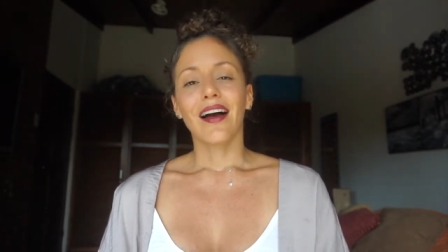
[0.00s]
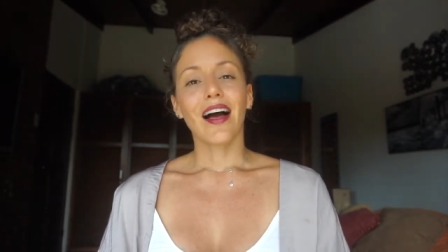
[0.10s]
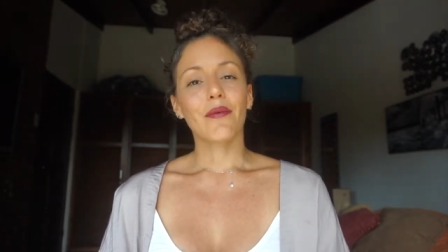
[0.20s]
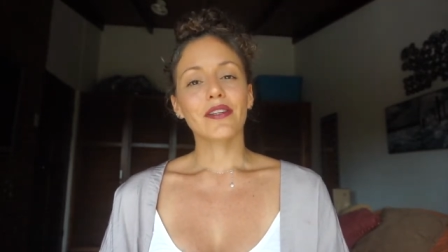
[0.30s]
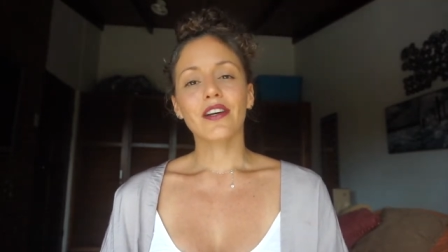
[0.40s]

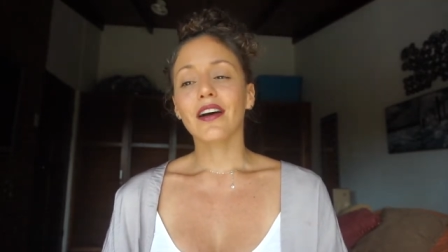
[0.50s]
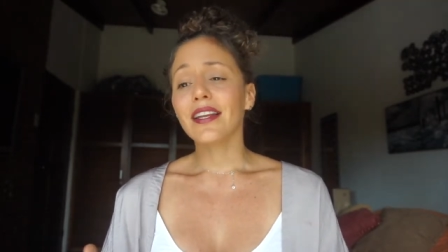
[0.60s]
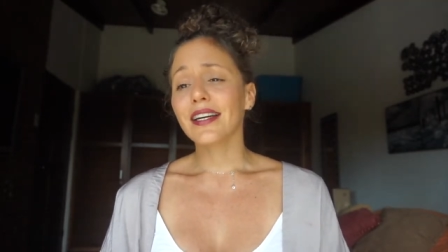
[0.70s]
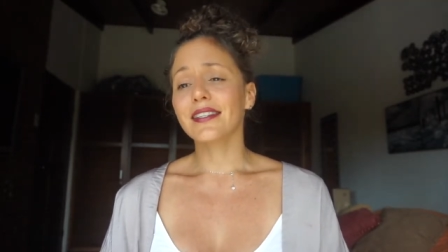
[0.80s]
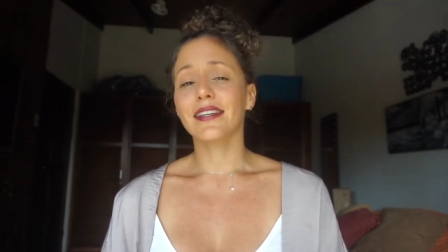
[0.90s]
I was
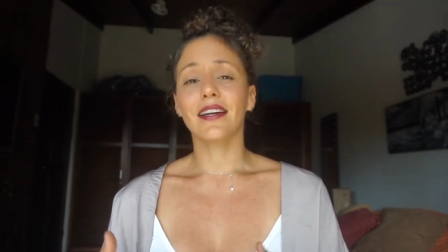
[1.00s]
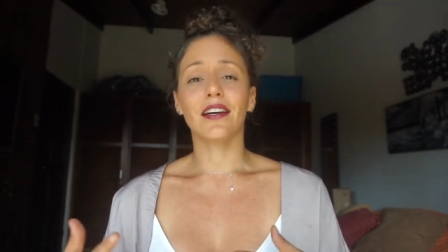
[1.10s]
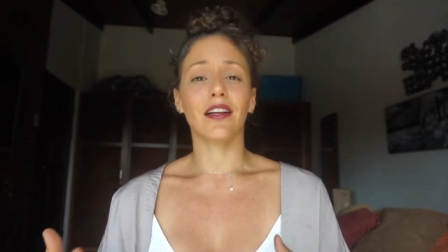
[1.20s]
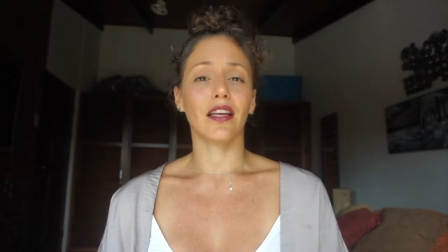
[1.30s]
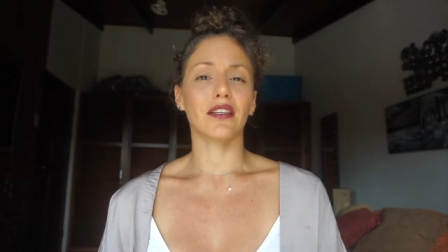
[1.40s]
collecting and
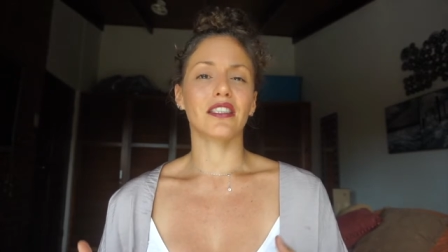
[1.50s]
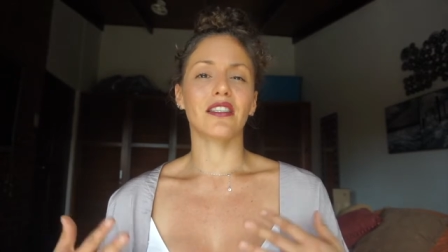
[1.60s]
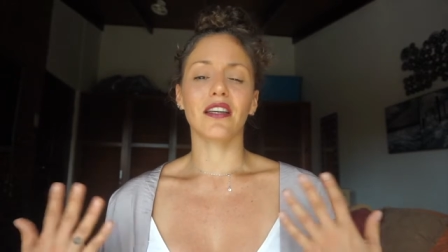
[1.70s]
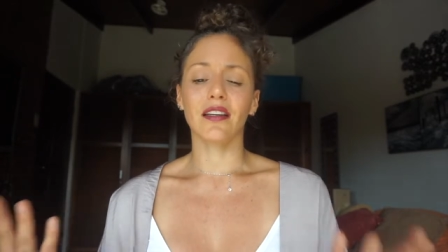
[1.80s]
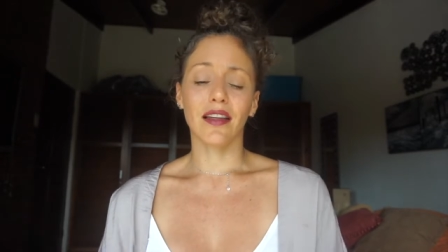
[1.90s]

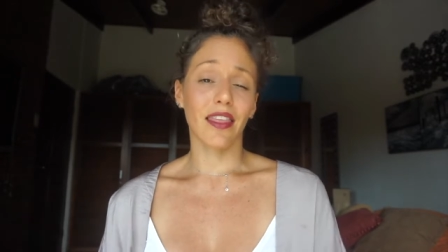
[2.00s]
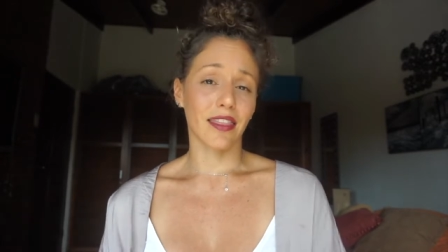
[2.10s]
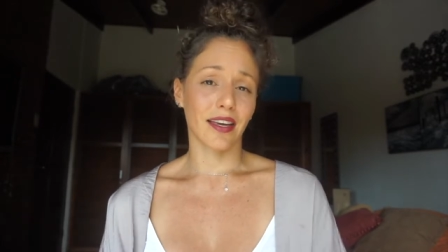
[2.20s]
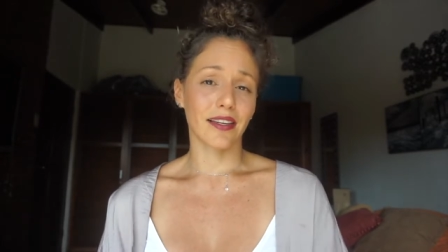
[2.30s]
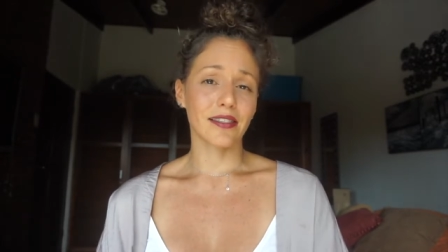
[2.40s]
collecting
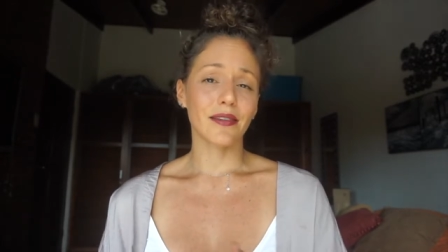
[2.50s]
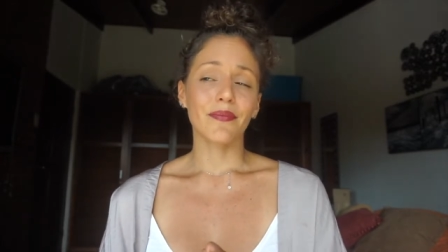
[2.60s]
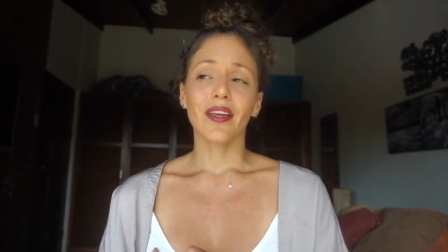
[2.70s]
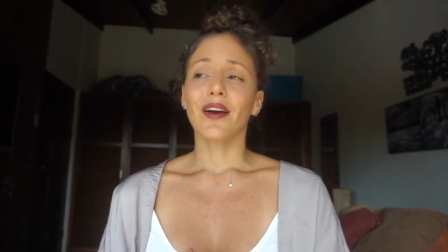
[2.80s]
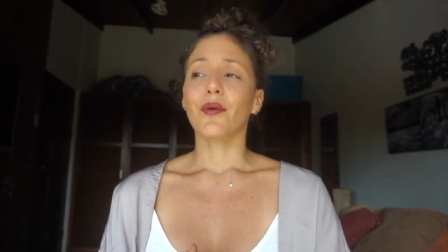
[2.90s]
things
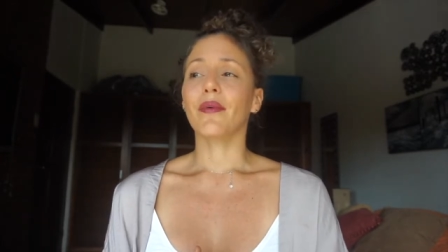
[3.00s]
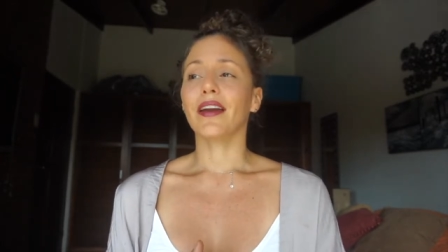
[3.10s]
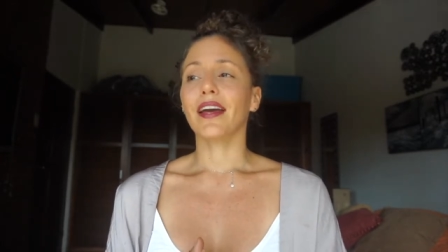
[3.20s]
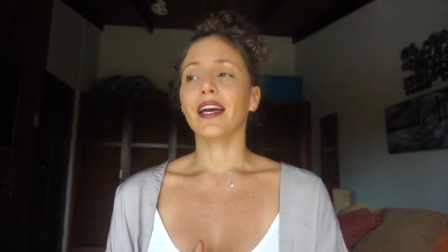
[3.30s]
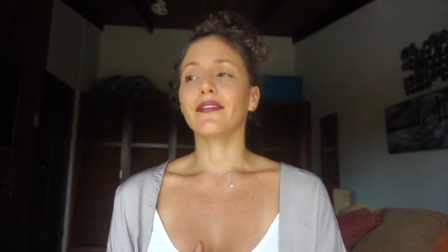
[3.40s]
when
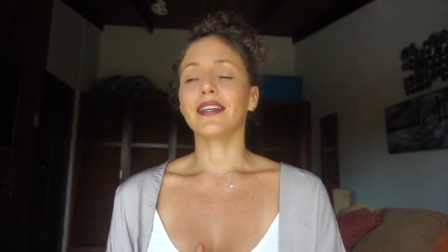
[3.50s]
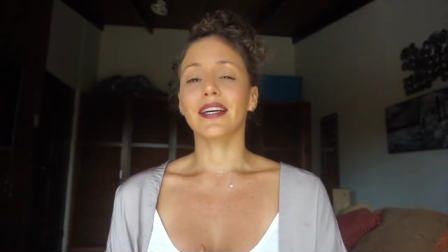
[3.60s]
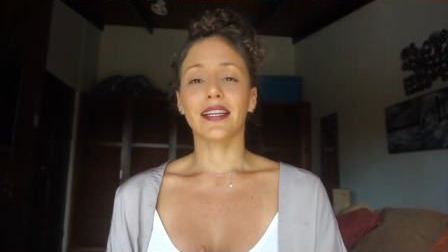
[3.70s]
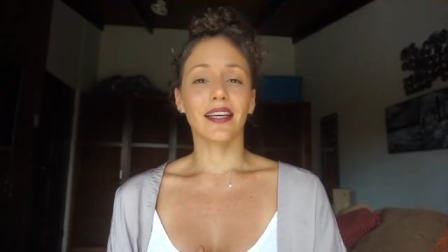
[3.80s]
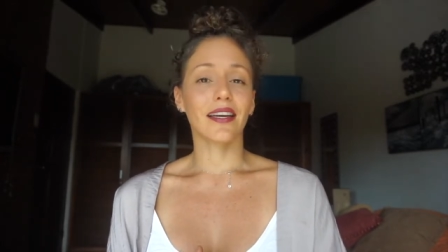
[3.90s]
I have the
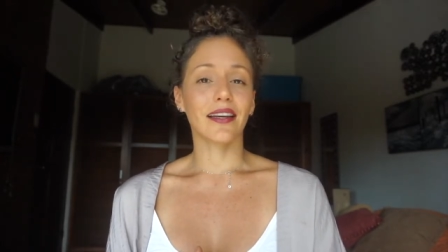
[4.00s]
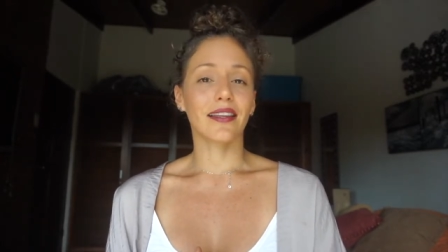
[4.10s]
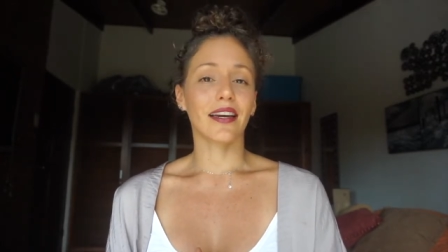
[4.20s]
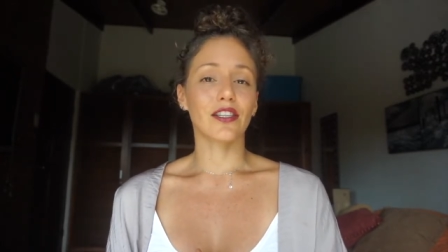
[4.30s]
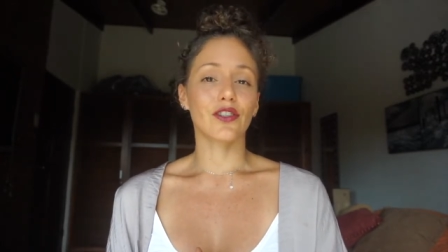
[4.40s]
idea that I